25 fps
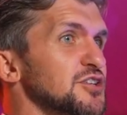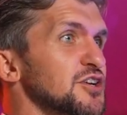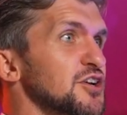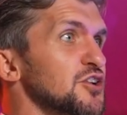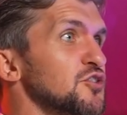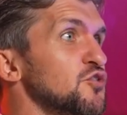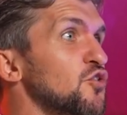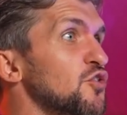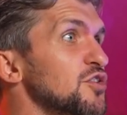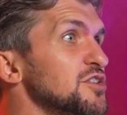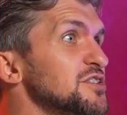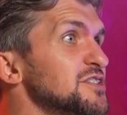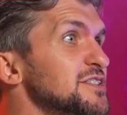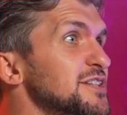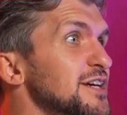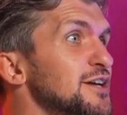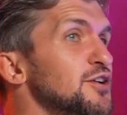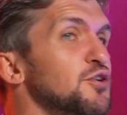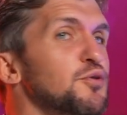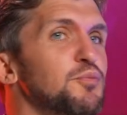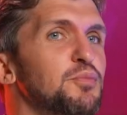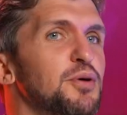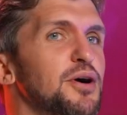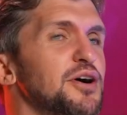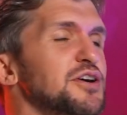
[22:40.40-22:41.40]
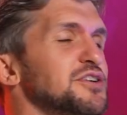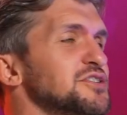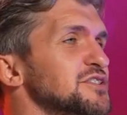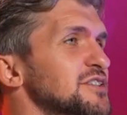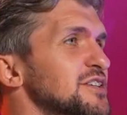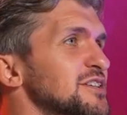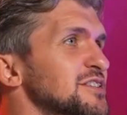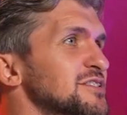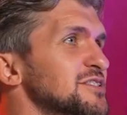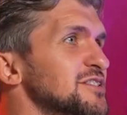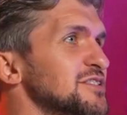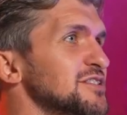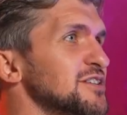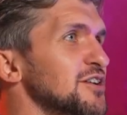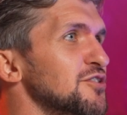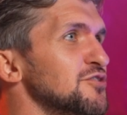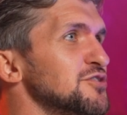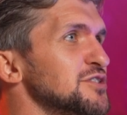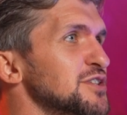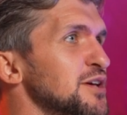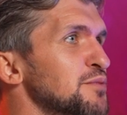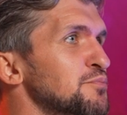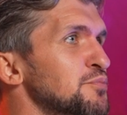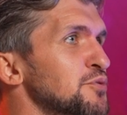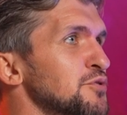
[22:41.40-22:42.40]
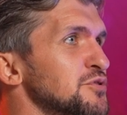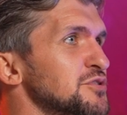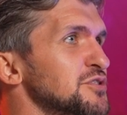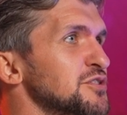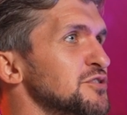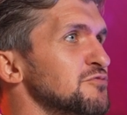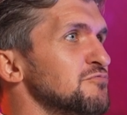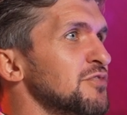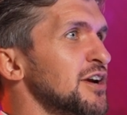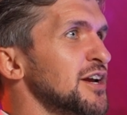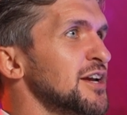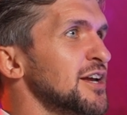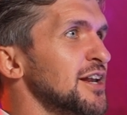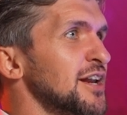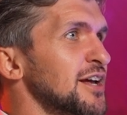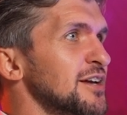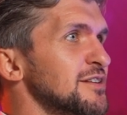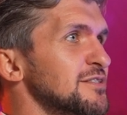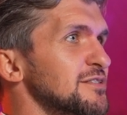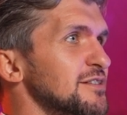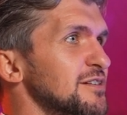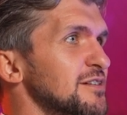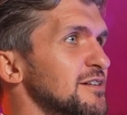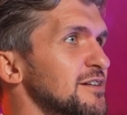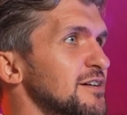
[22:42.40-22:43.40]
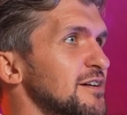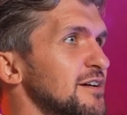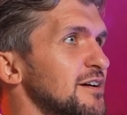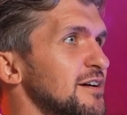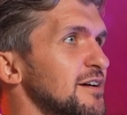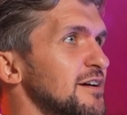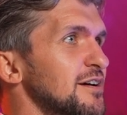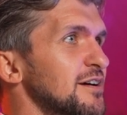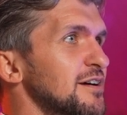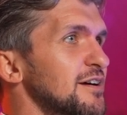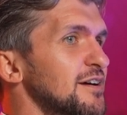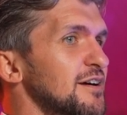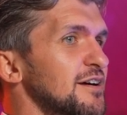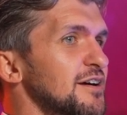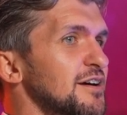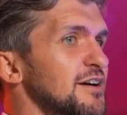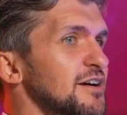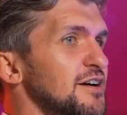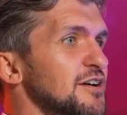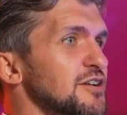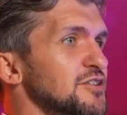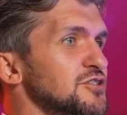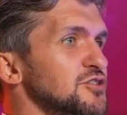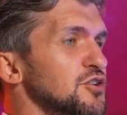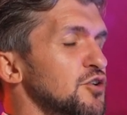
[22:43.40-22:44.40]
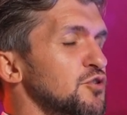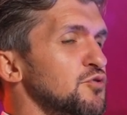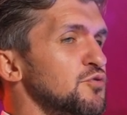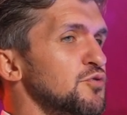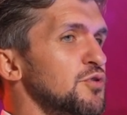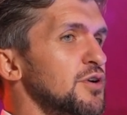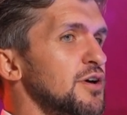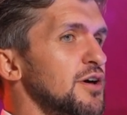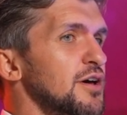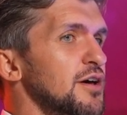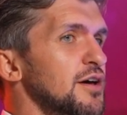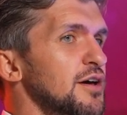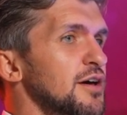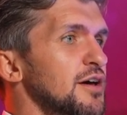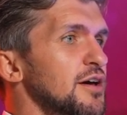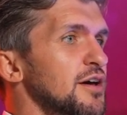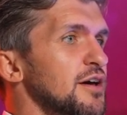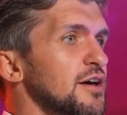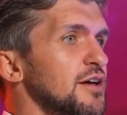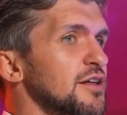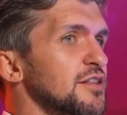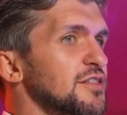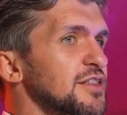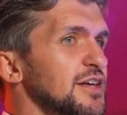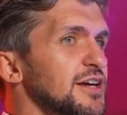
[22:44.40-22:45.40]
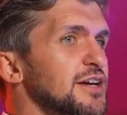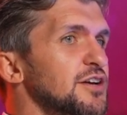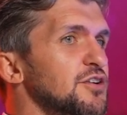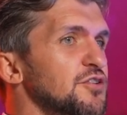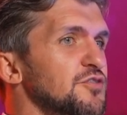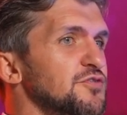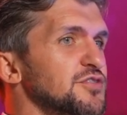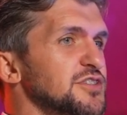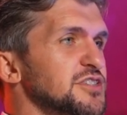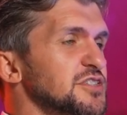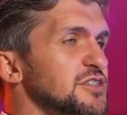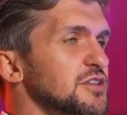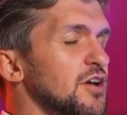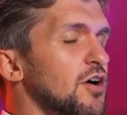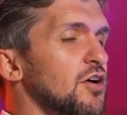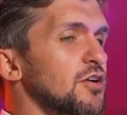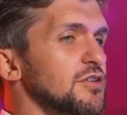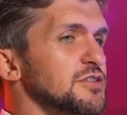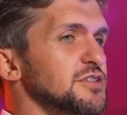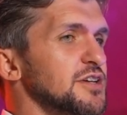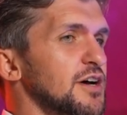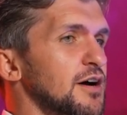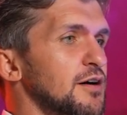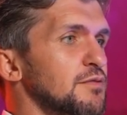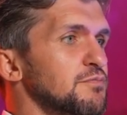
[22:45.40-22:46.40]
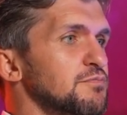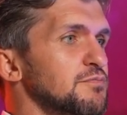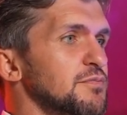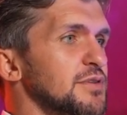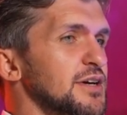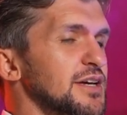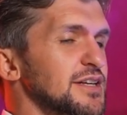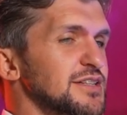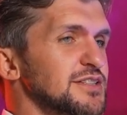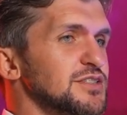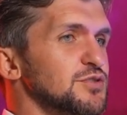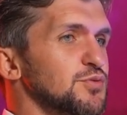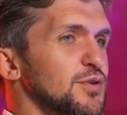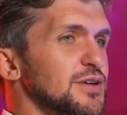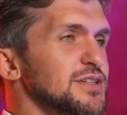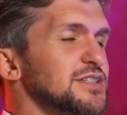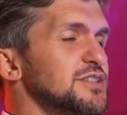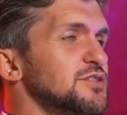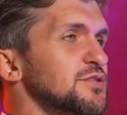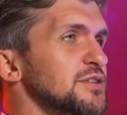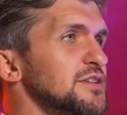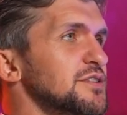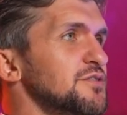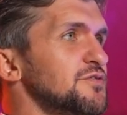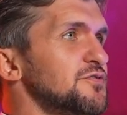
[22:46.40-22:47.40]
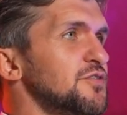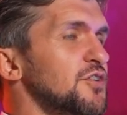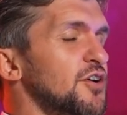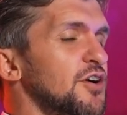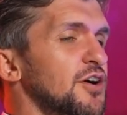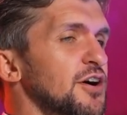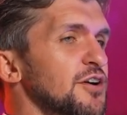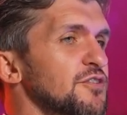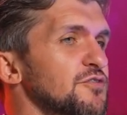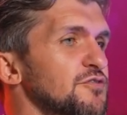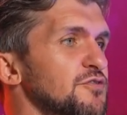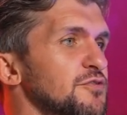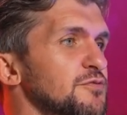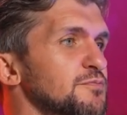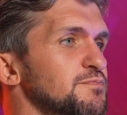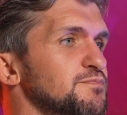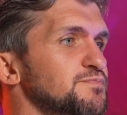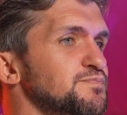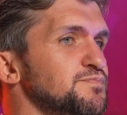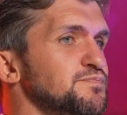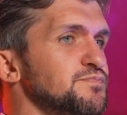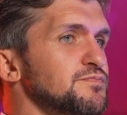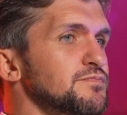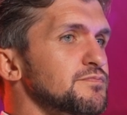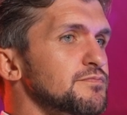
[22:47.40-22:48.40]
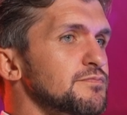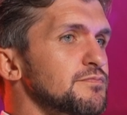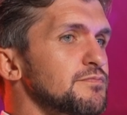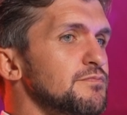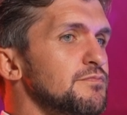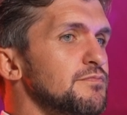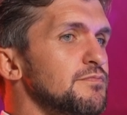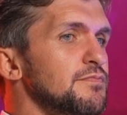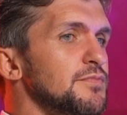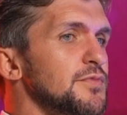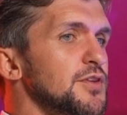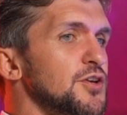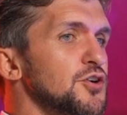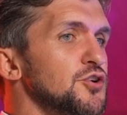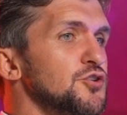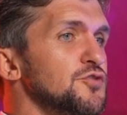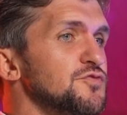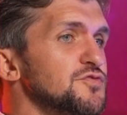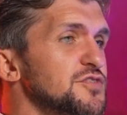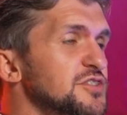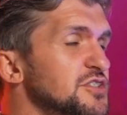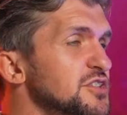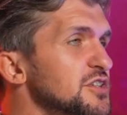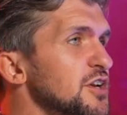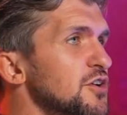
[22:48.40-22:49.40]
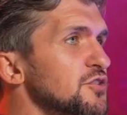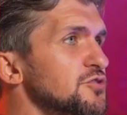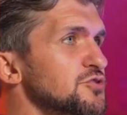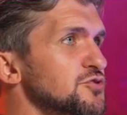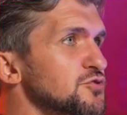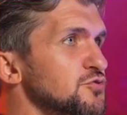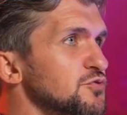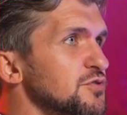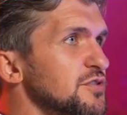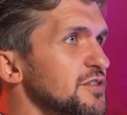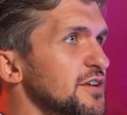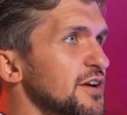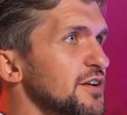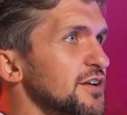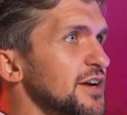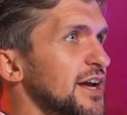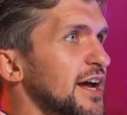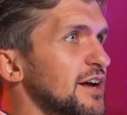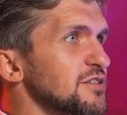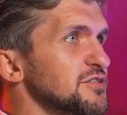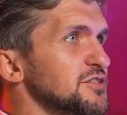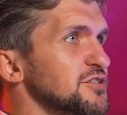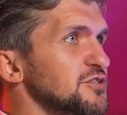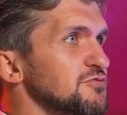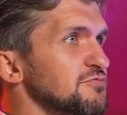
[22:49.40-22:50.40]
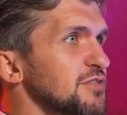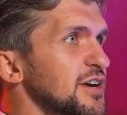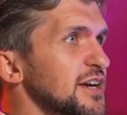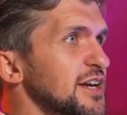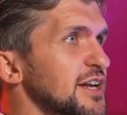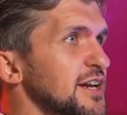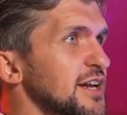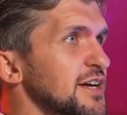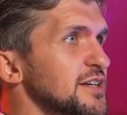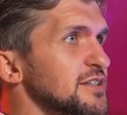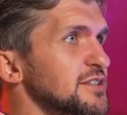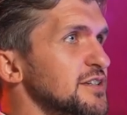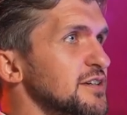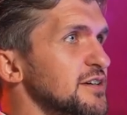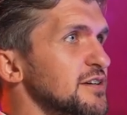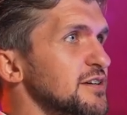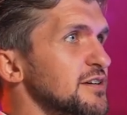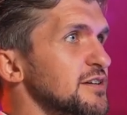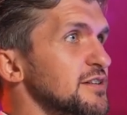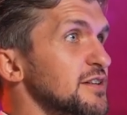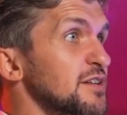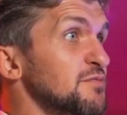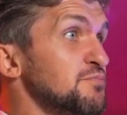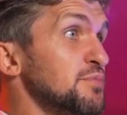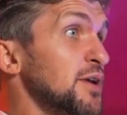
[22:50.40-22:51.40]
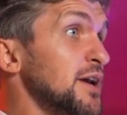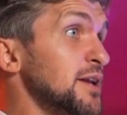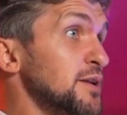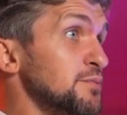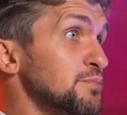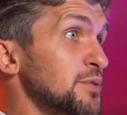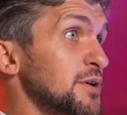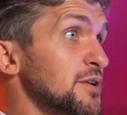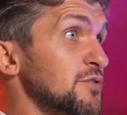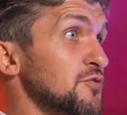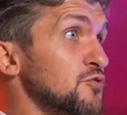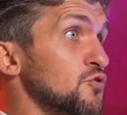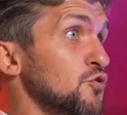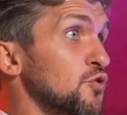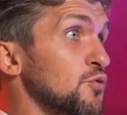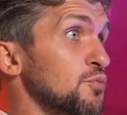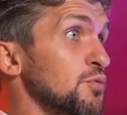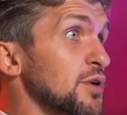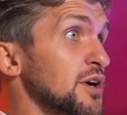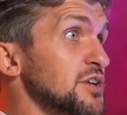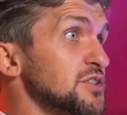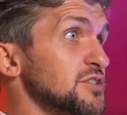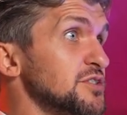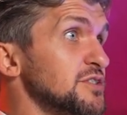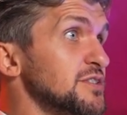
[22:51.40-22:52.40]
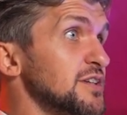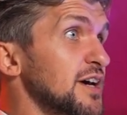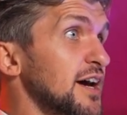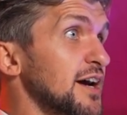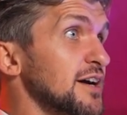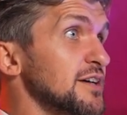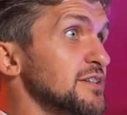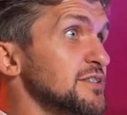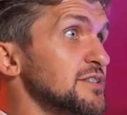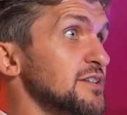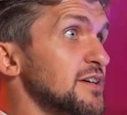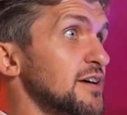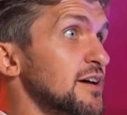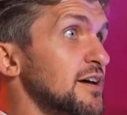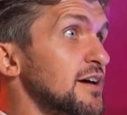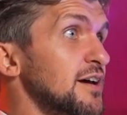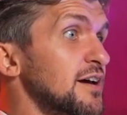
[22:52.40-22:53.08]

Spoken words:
Because not a single person has disclosed their books to the regulator. So think of a startup in 2025 who've disclosed all of their accounts to the regulator. They've paid a bit of corporation tax.